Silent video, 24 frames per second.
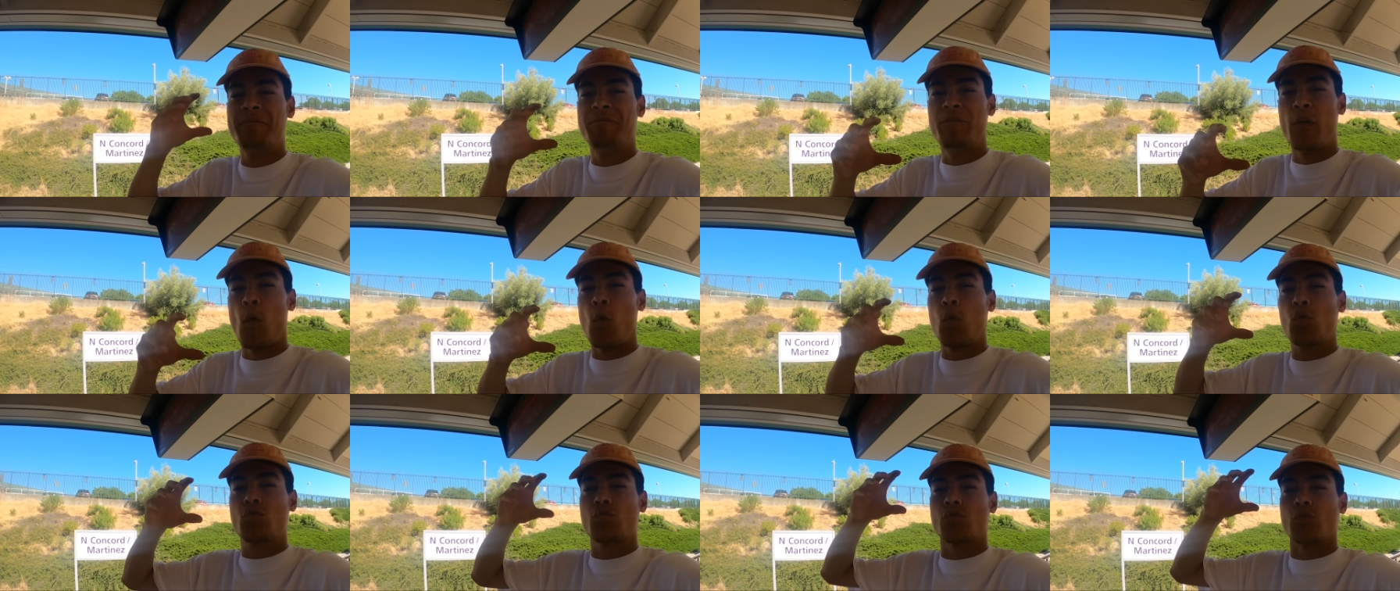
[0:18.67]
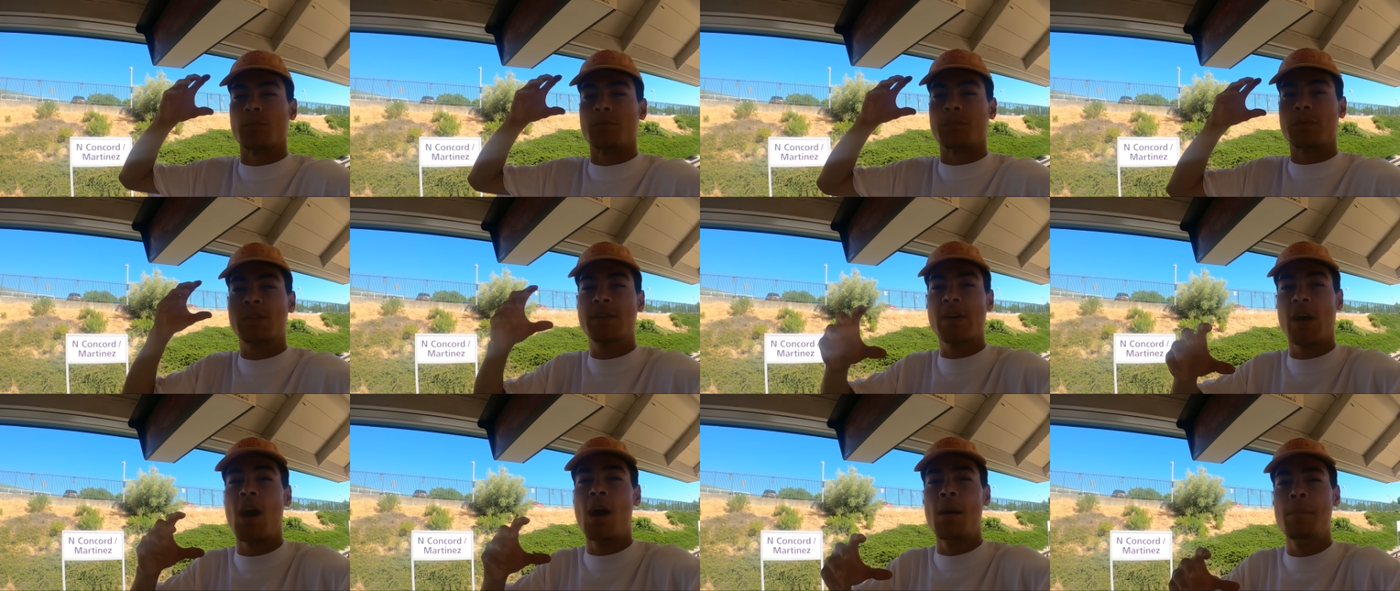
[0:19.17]
Fulcrum,
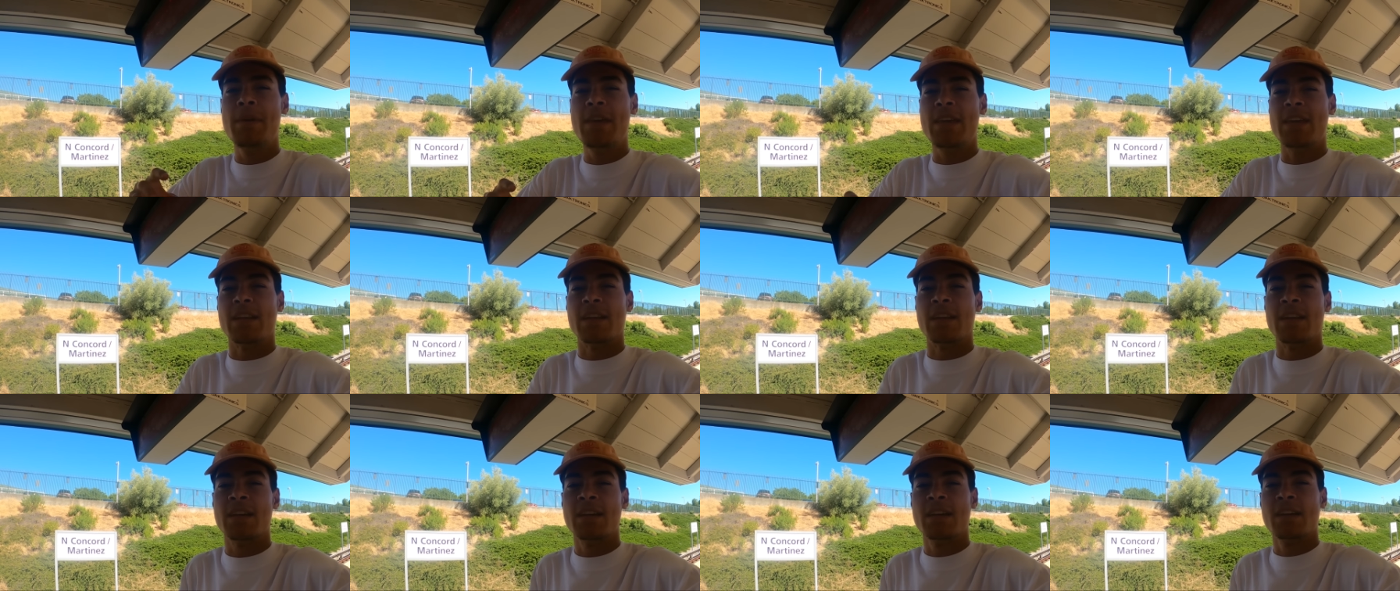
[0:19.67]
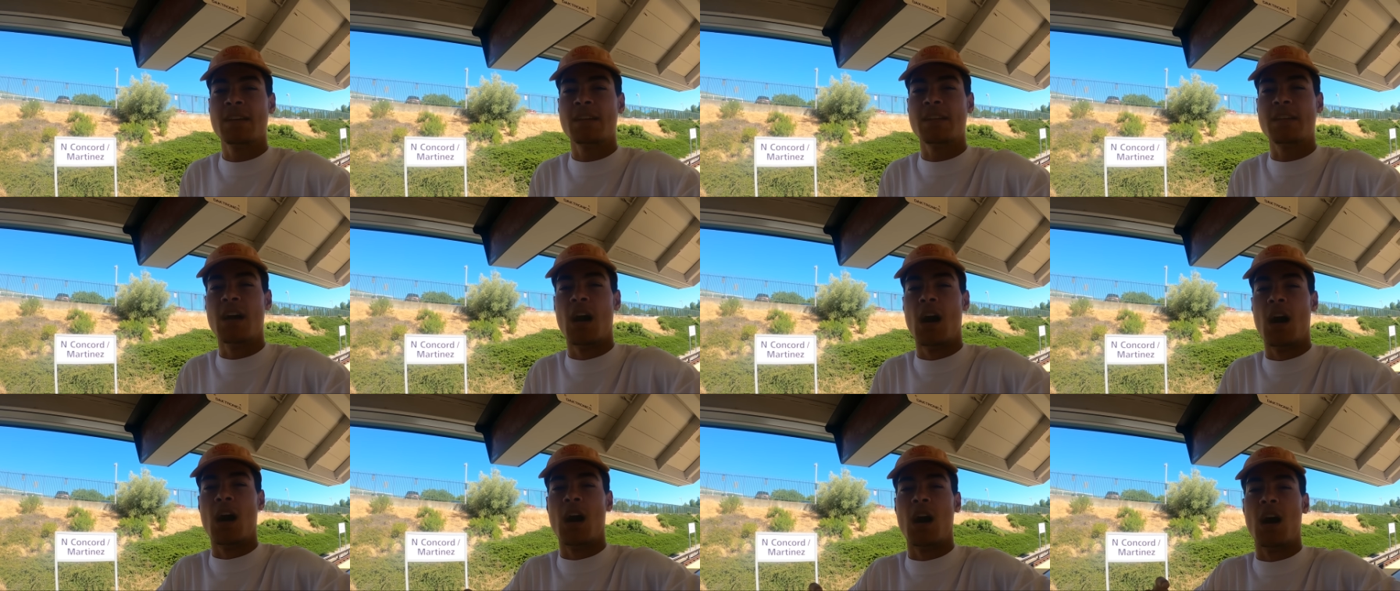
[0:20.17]
come in.
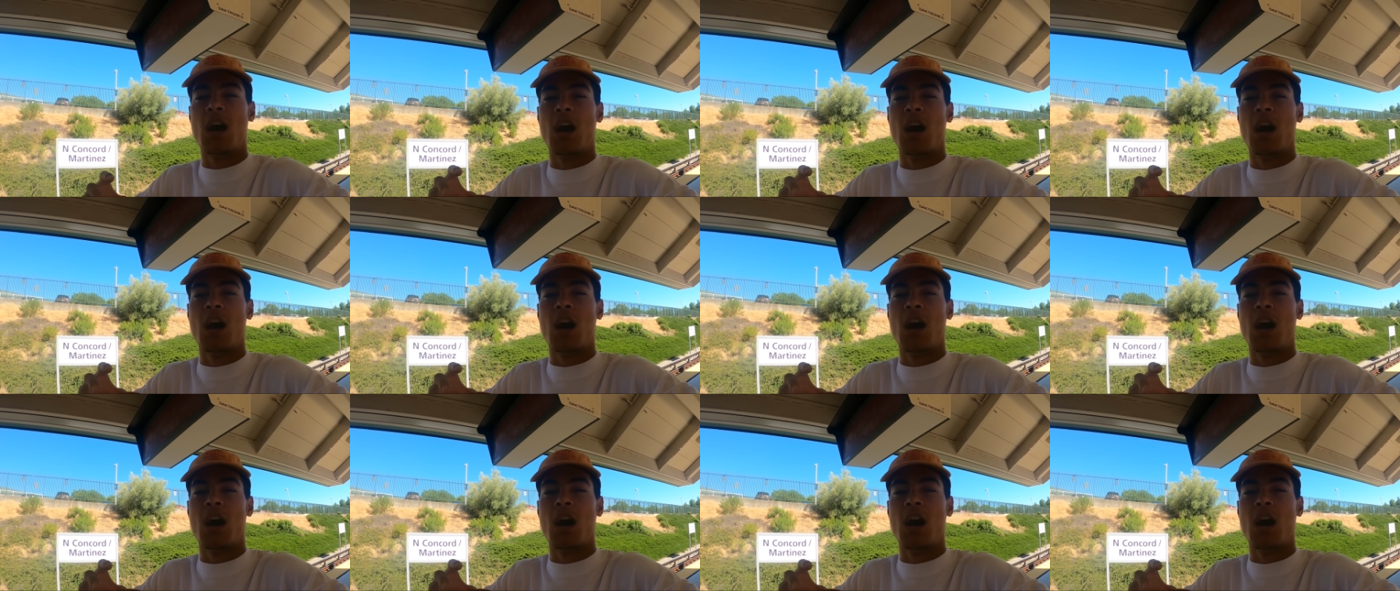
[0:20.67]
Yup.